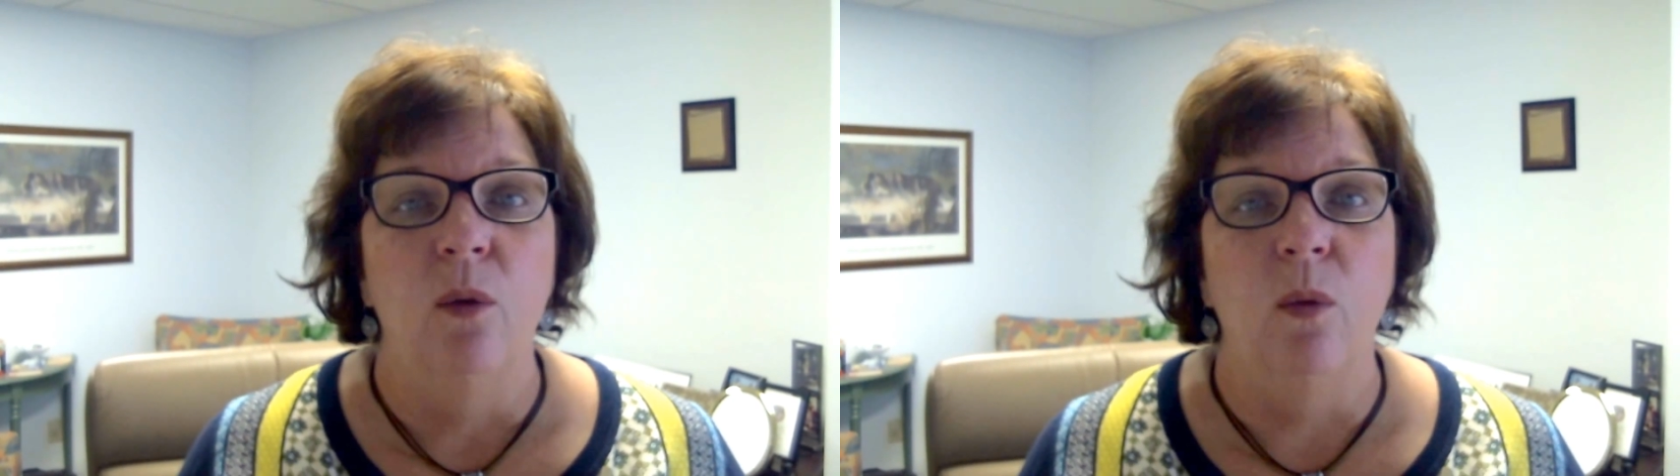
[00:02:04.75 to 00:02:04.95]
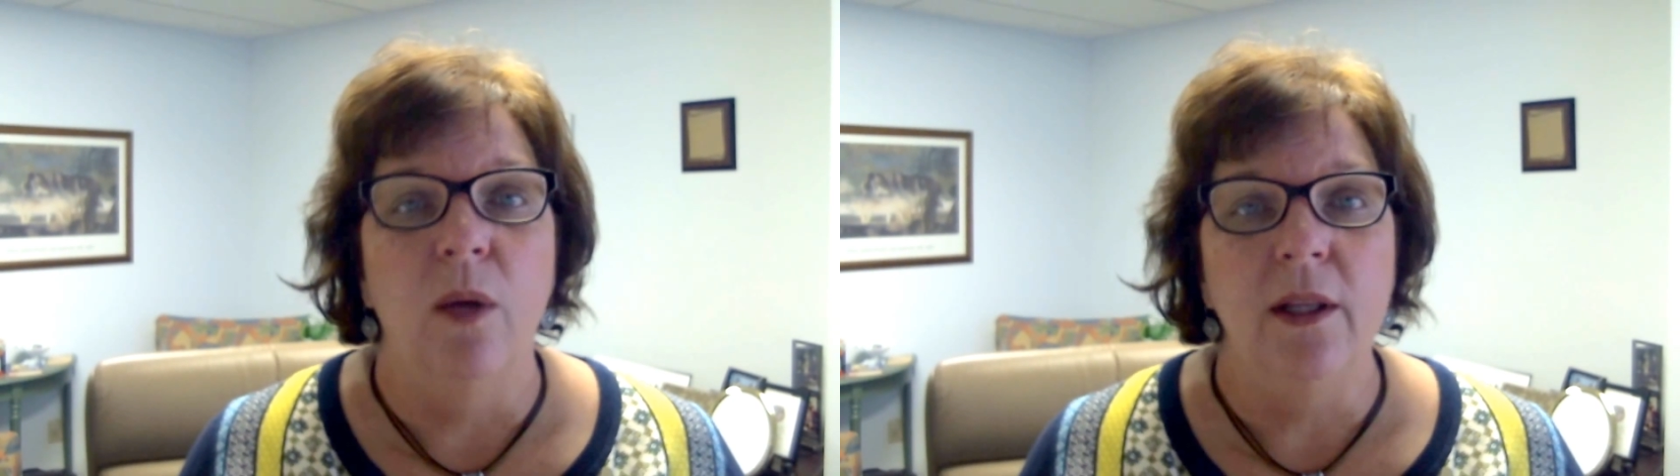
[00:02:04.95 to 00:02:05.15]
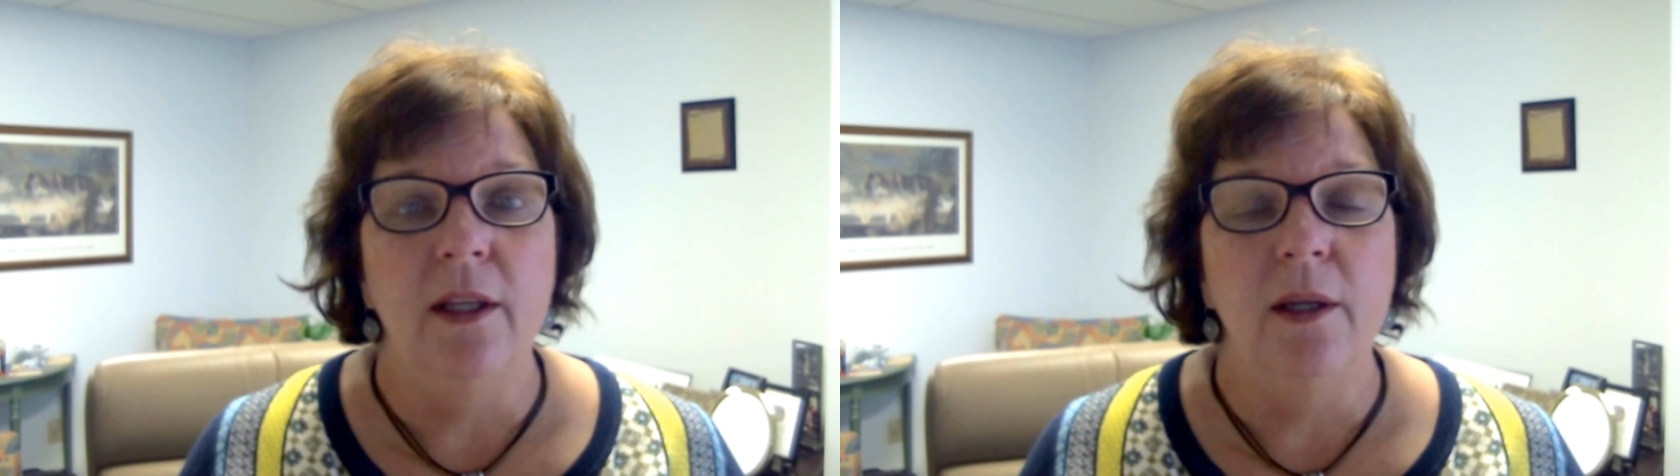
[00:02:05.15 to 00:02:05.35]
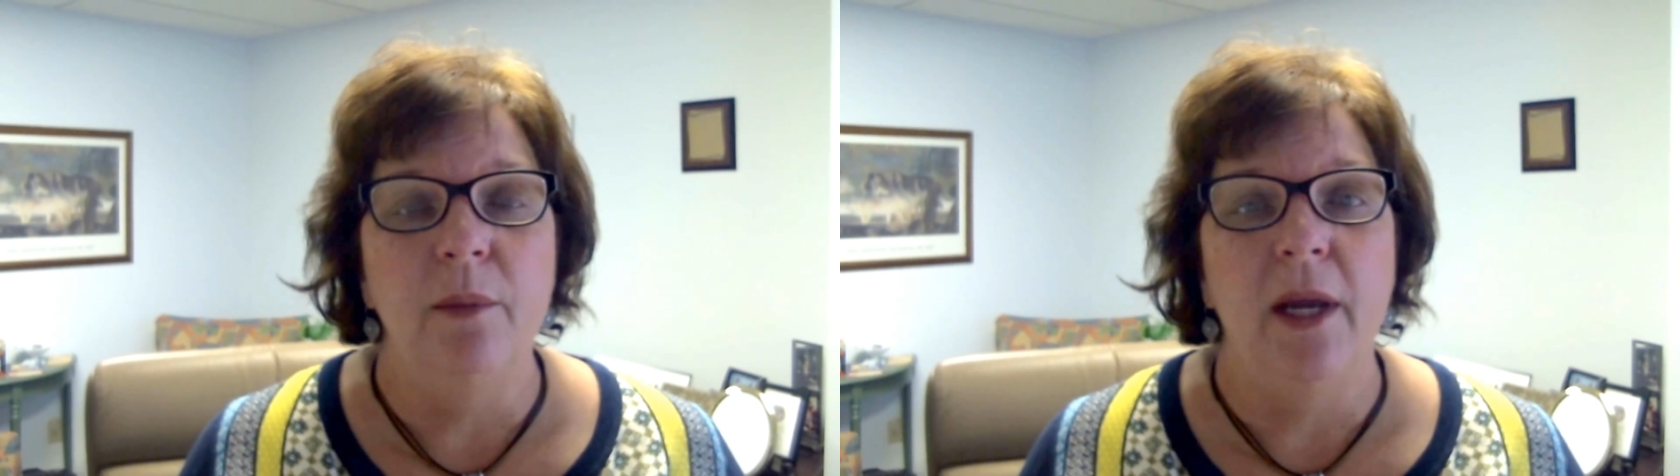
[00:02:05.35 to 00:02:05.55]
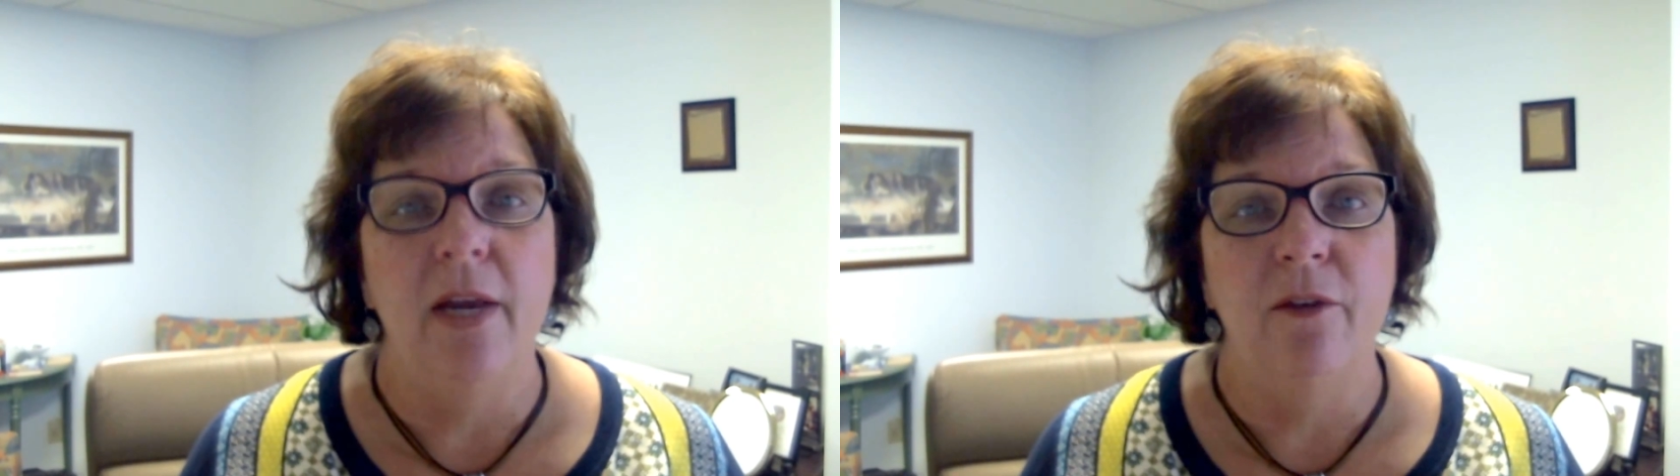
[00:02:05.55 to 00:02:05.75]
what the
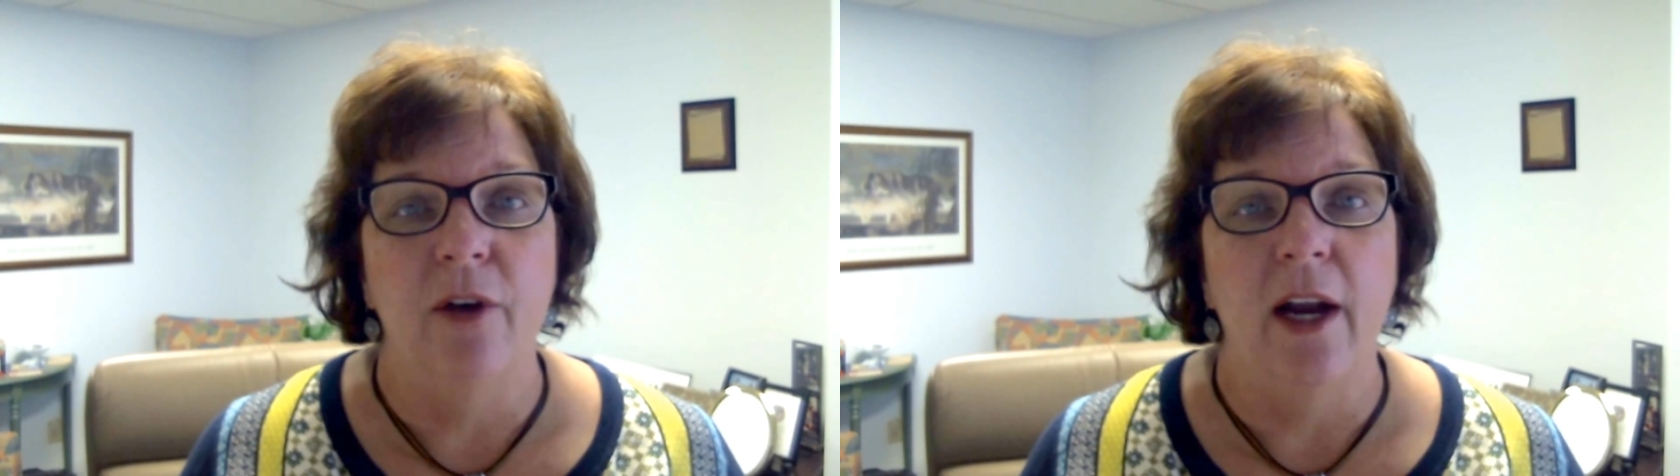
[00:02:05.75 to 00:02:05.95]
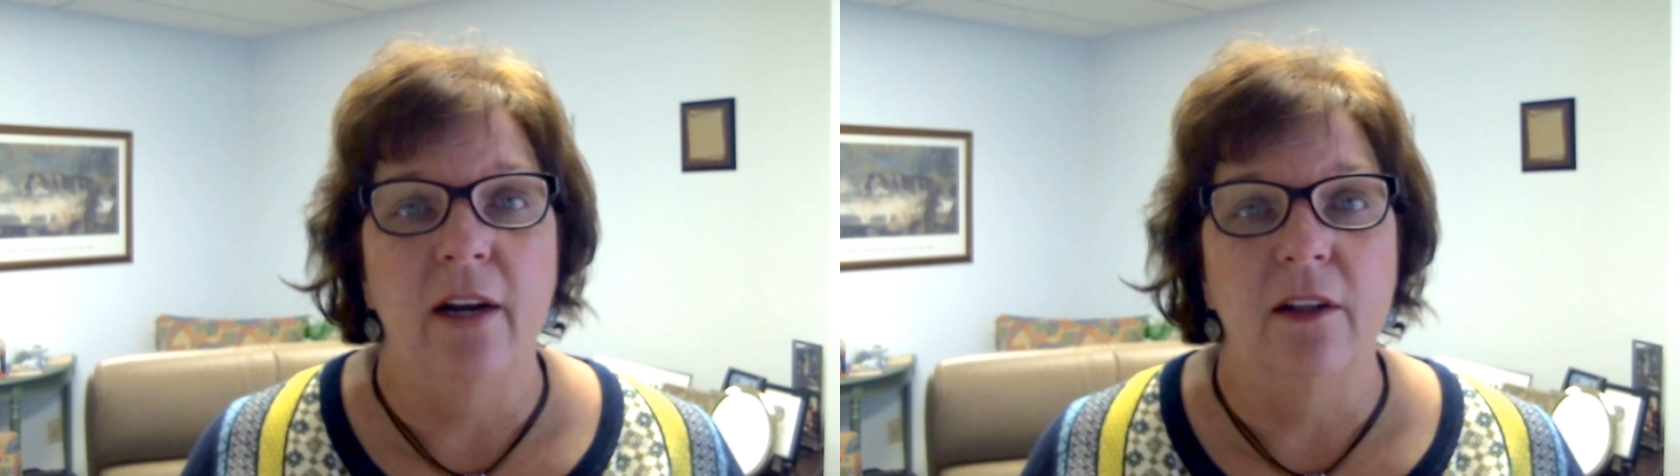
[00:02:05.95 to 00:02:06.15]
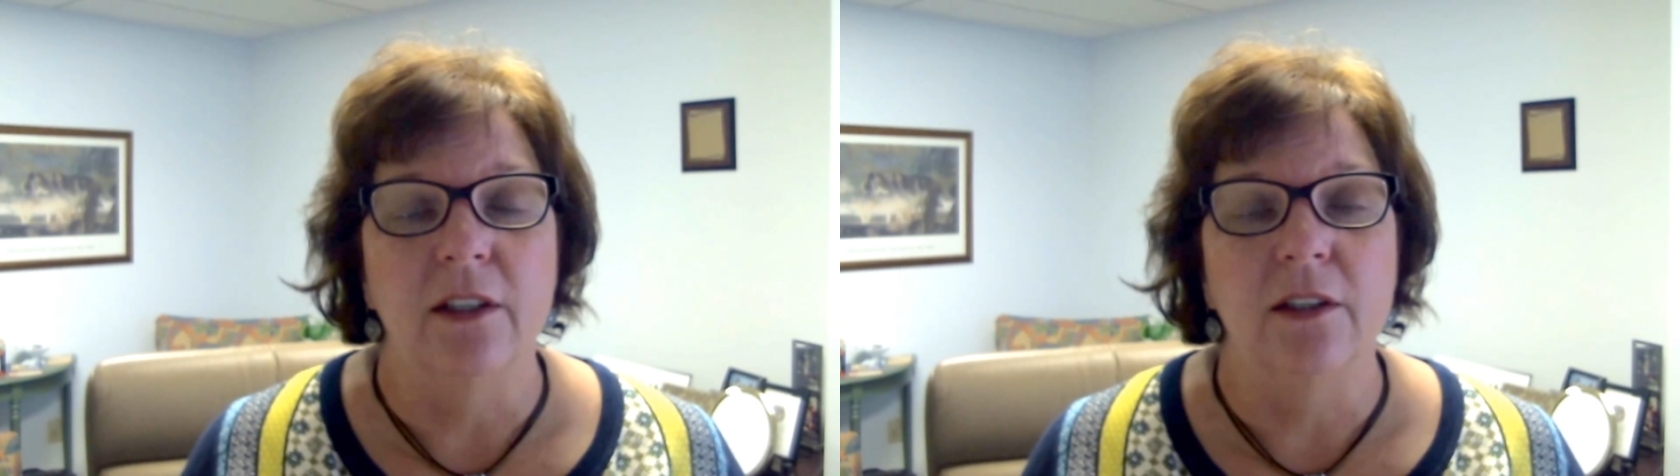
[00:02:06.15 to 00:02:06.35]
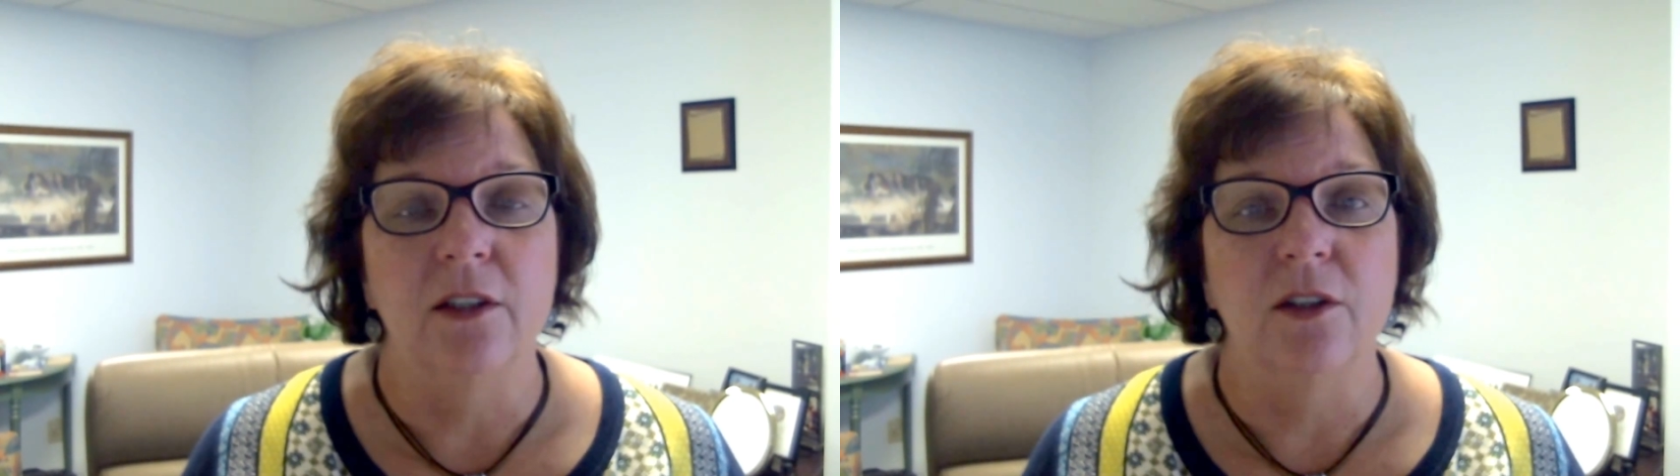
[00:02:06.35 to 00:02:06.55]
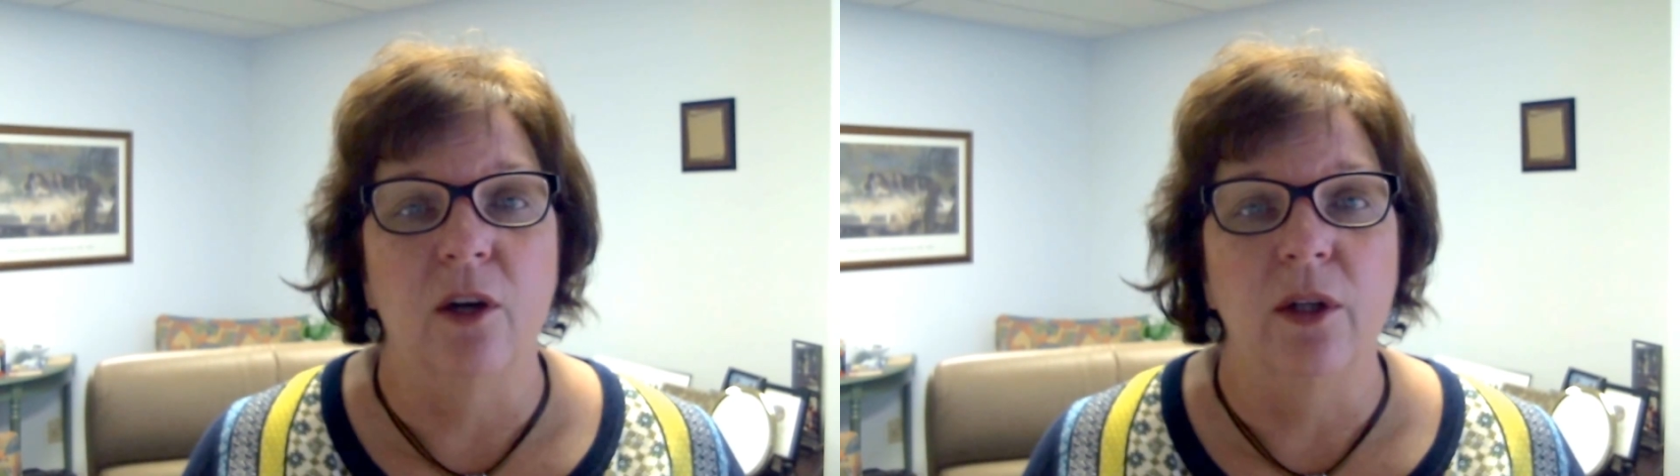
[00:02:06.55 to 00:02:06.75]
behavior analyst
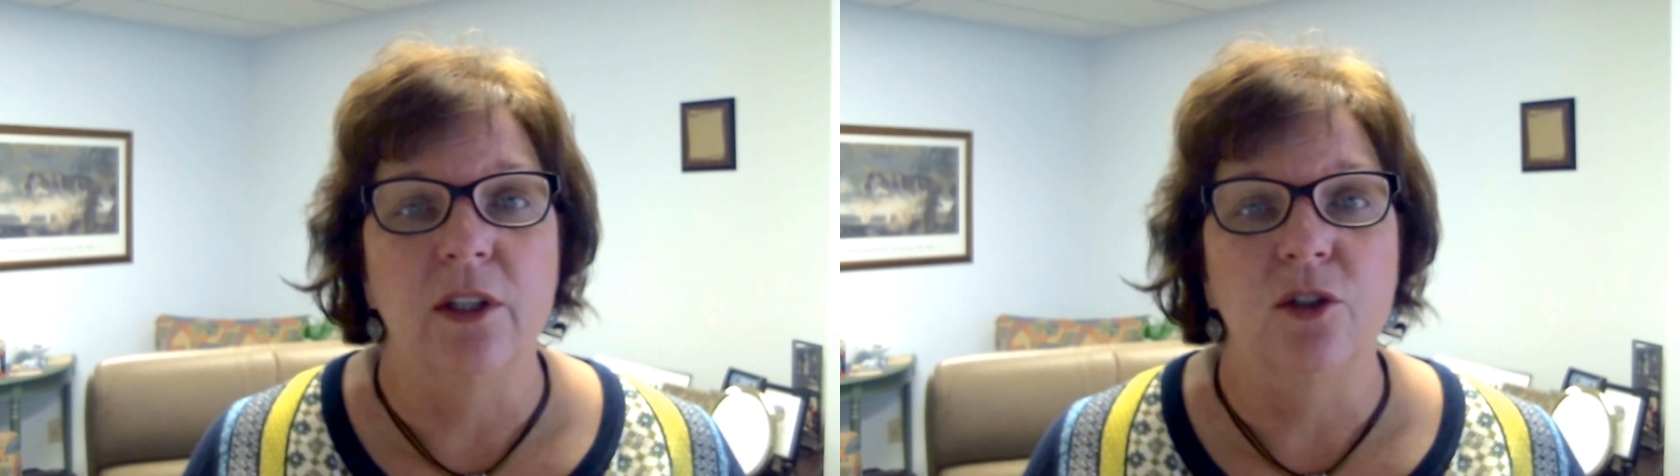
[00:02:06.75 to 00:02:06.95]
is going